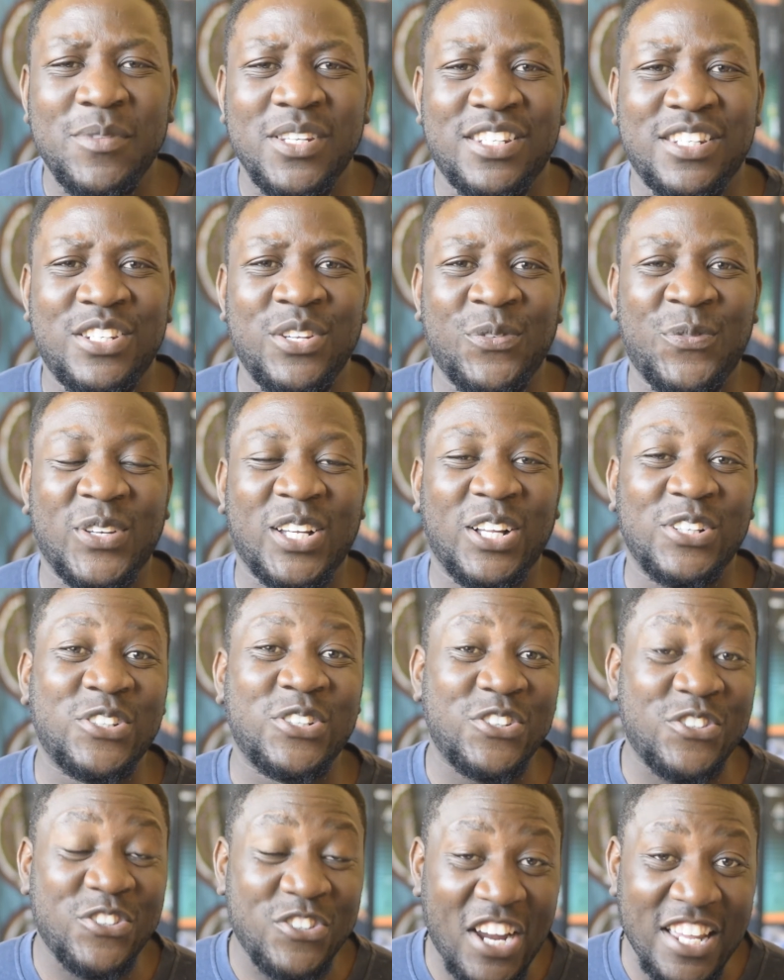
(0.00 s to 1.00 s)
it's difficult
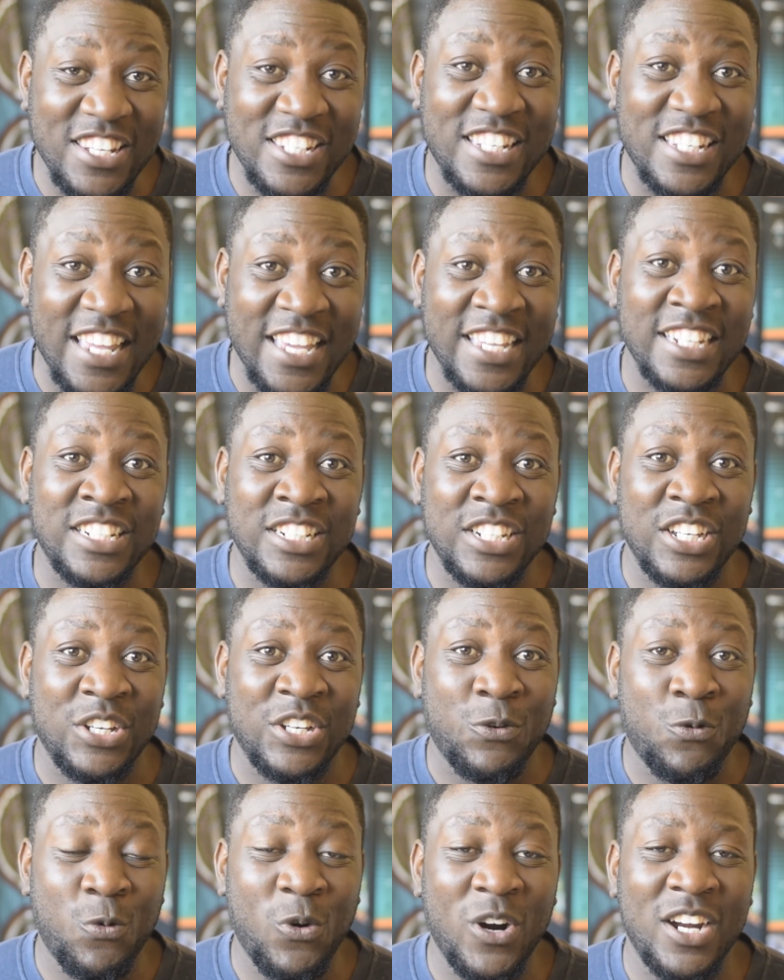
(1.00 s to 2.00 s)
to translate
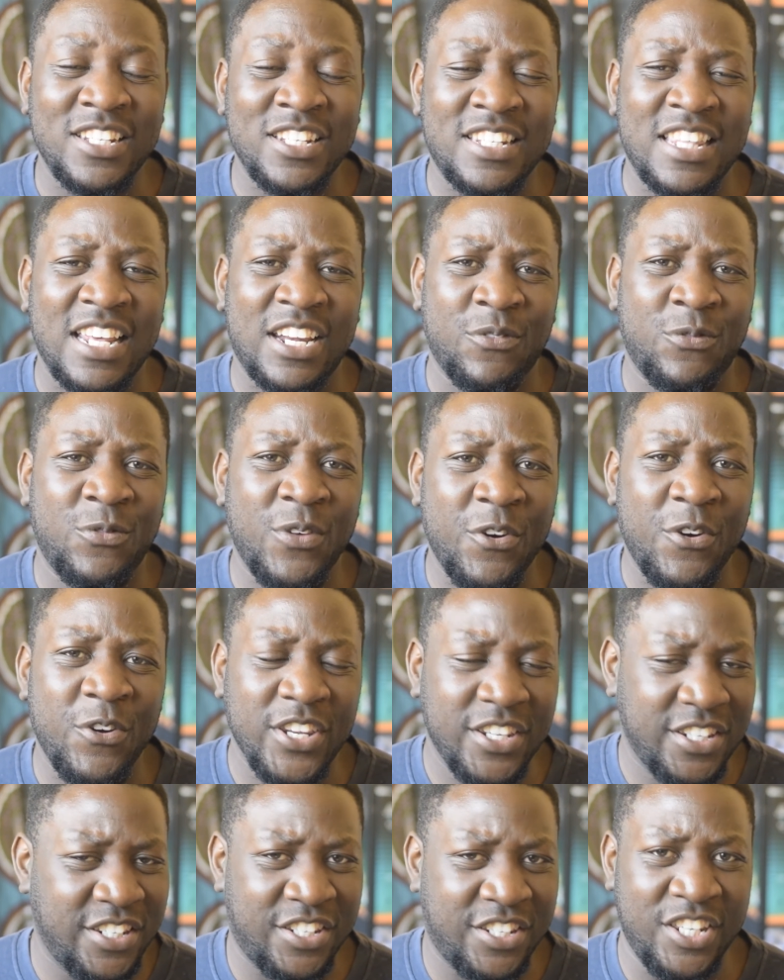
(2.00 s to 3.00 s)
words that are
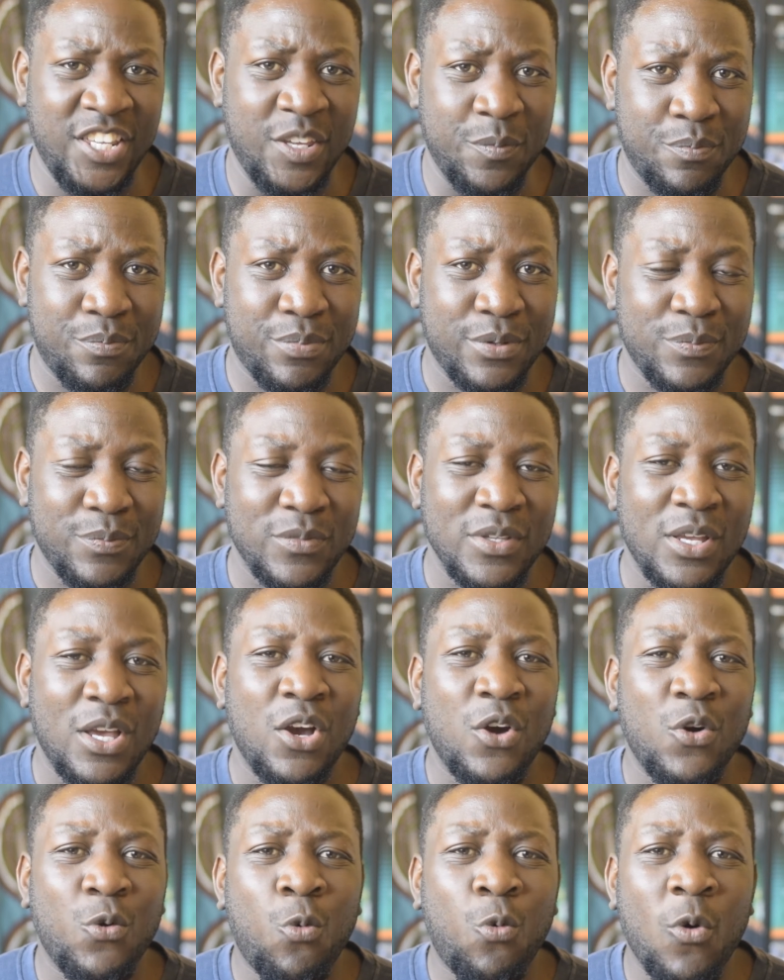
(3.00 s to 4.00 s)
very deep,
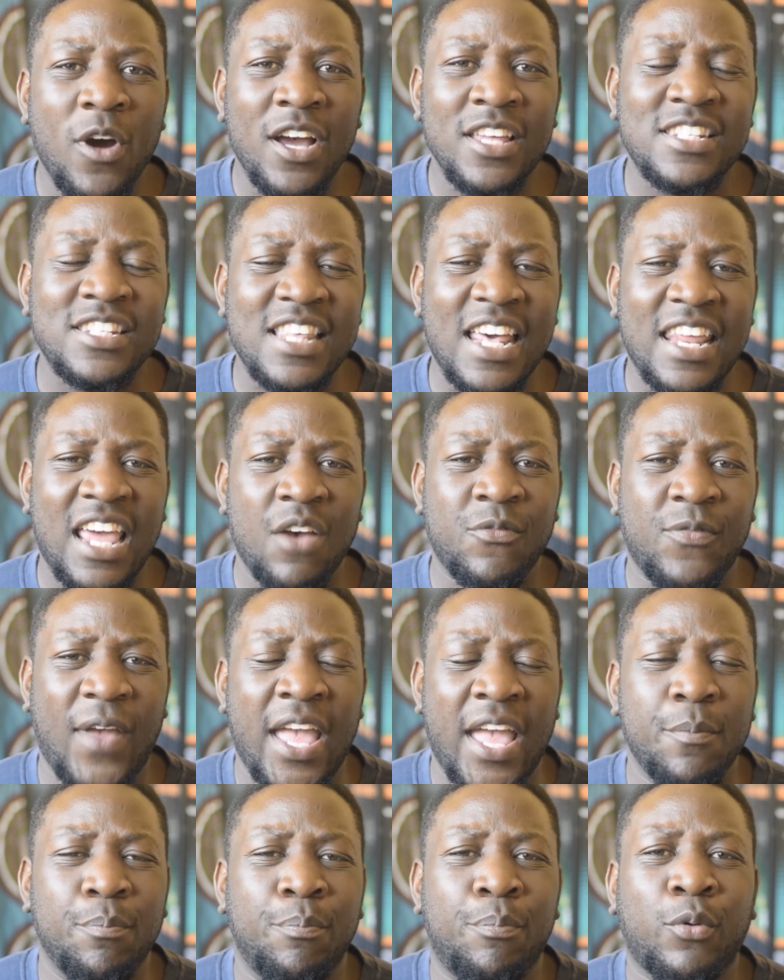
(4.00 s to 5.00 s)
words that have
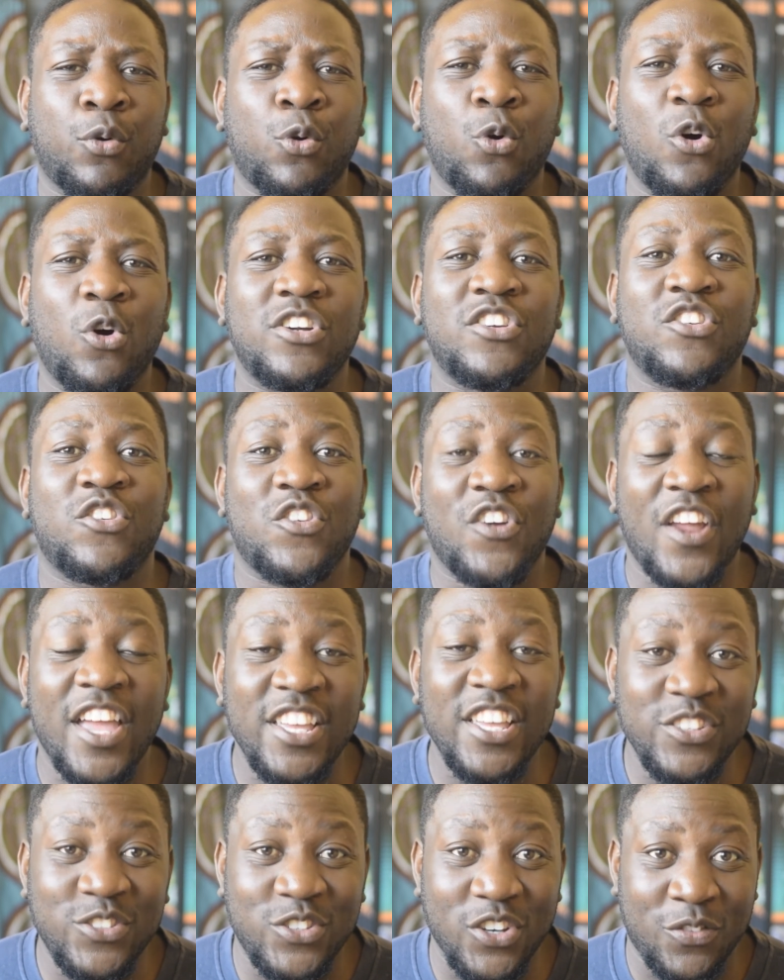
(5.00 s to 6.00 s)
a broad
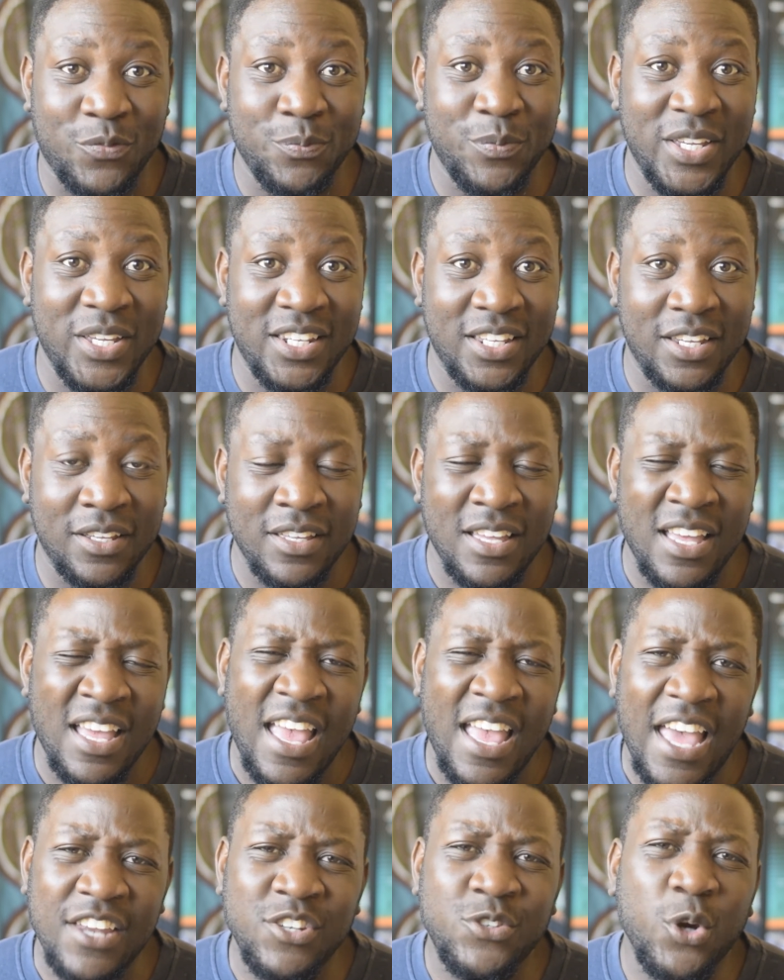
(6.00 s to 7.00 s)
range of meaning
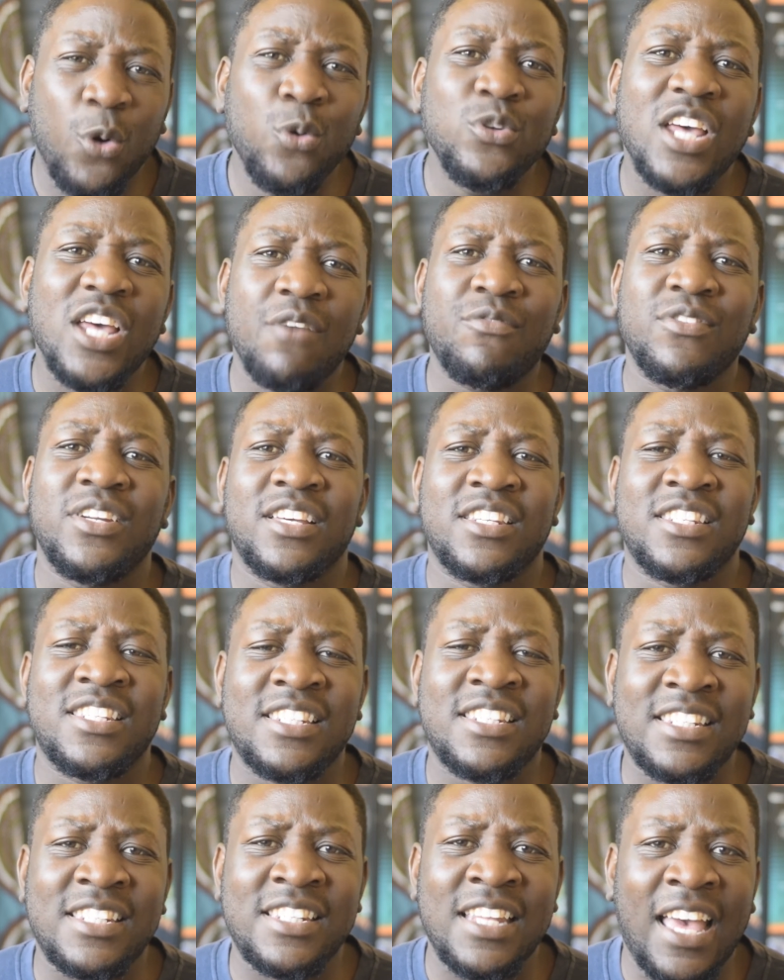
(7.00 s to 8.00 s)
and don't have an
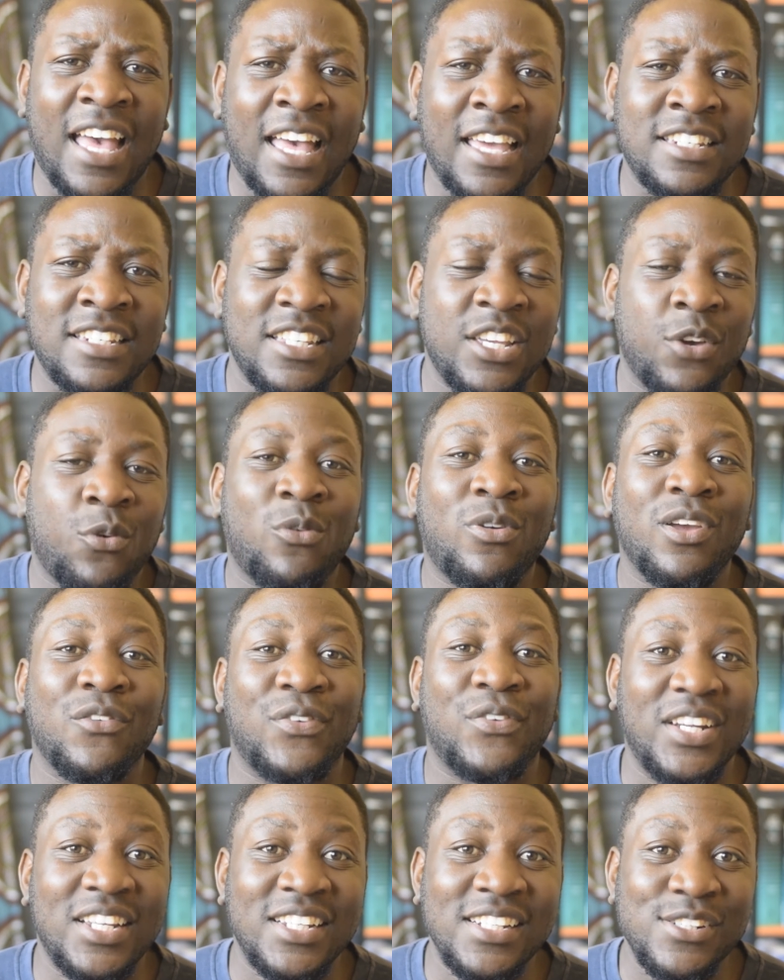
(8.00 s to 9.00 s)
exact
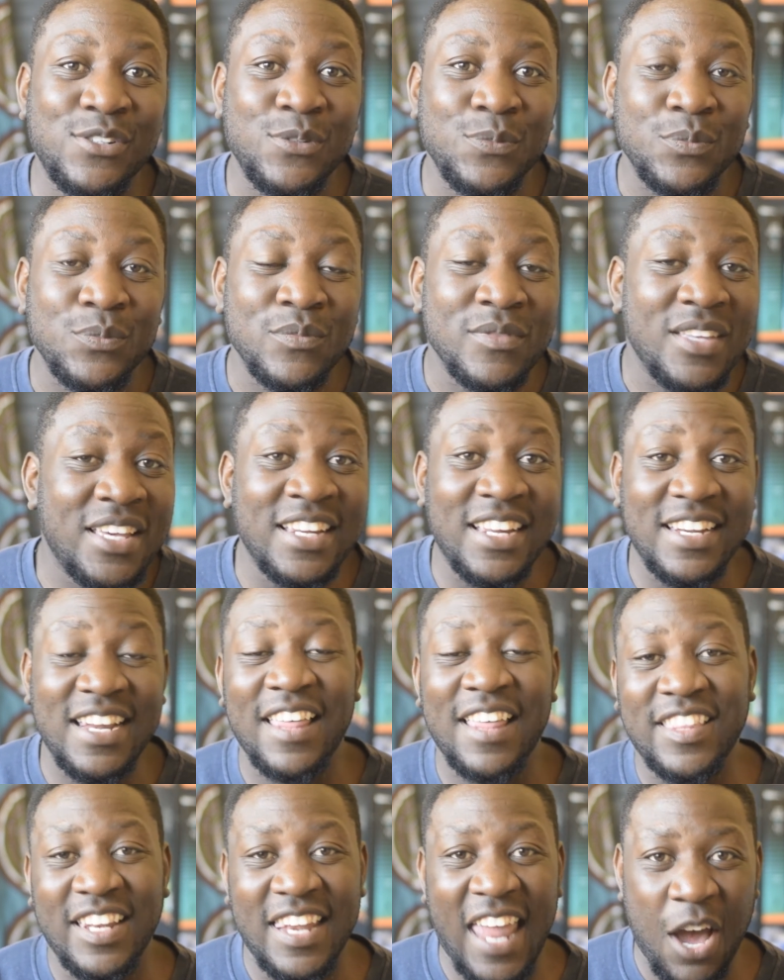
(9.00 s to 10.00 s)
equivalent in
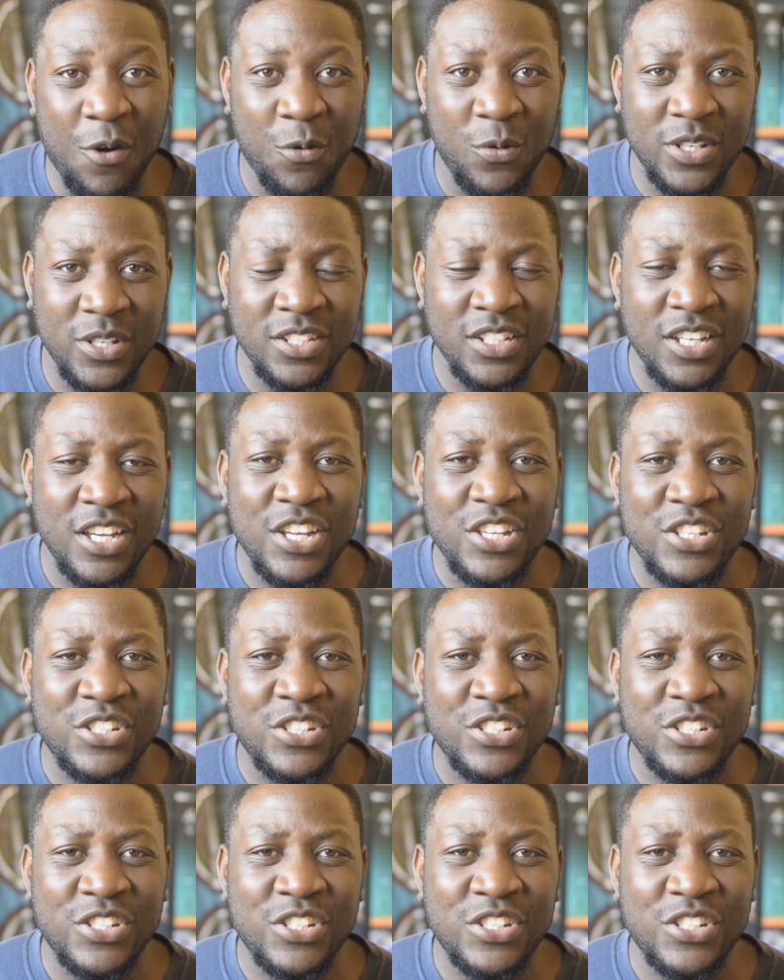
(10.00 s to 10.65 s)
another language.